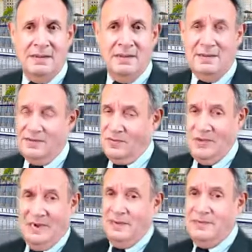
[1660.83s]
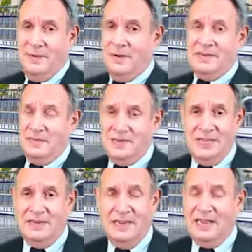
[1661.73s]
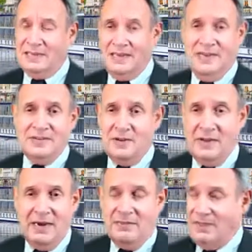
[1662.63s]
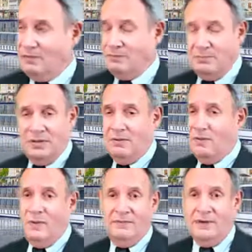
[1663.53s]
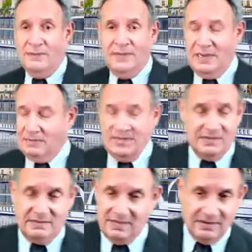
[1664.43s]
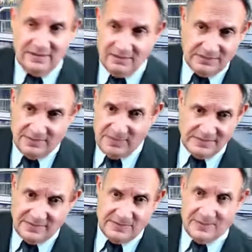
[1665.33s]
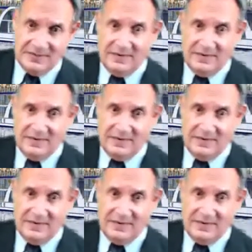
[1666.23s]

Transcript: This is quite an experience. I'm telling you, I had clients go on it. They were blown away from it. They were just, it was the best experience ever.